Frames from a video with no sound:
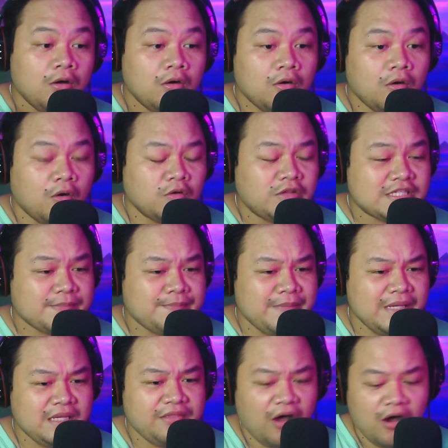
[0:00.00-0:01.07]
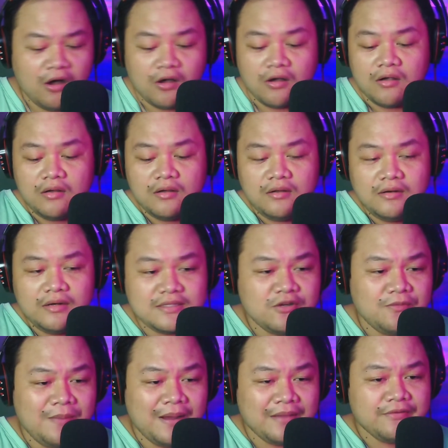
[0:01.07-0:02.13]
Oh, that's a big dog. Let's
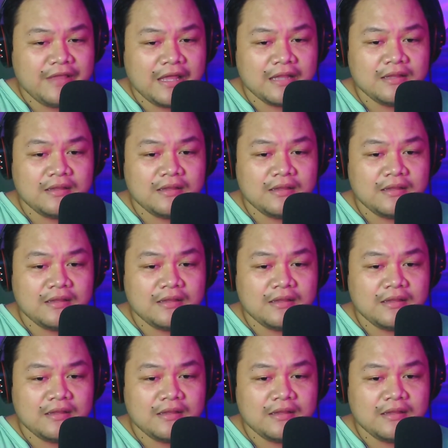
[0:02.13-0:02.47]
go back to that.